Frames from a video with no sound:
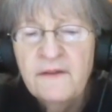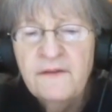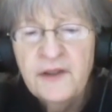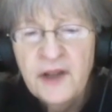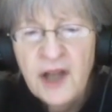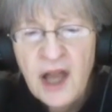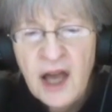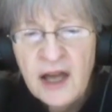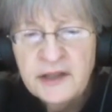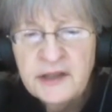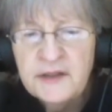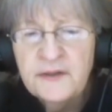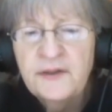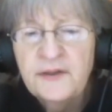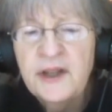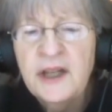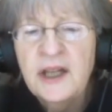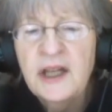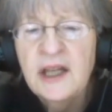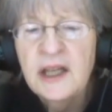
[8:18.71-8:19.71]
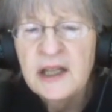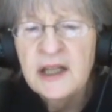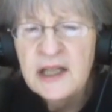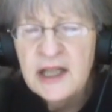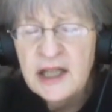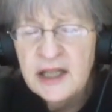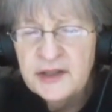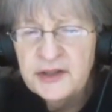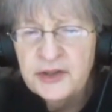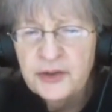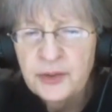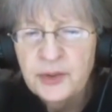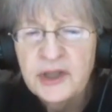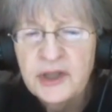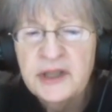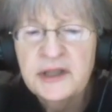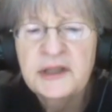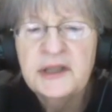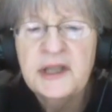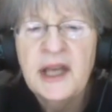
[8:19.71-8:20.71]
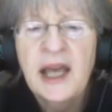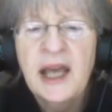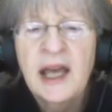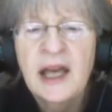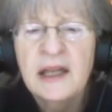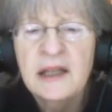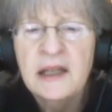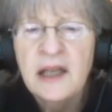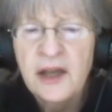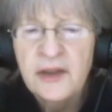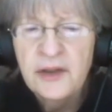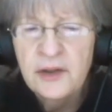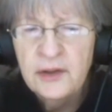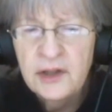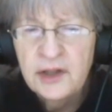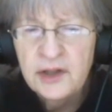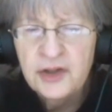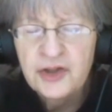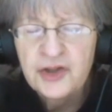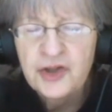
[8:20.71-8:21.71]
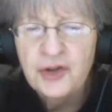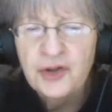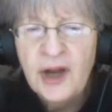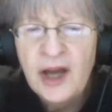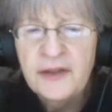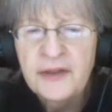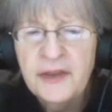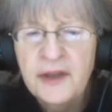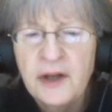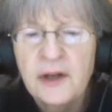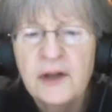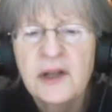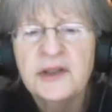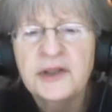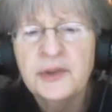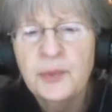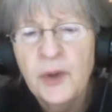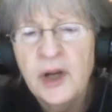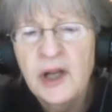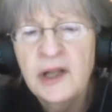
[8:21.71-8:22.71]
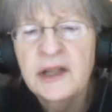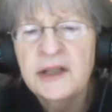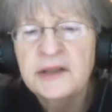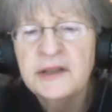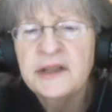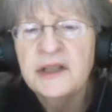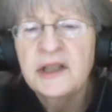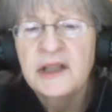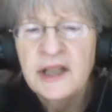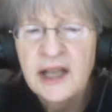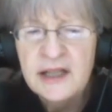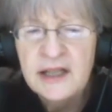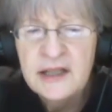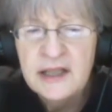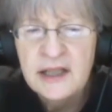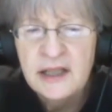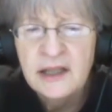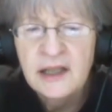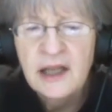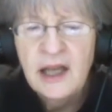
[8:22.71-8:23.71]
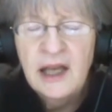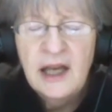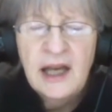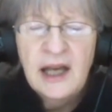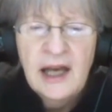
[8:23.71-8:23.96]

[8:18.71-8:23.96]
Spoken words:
philosophy and histories and other literature out there, as well as collecting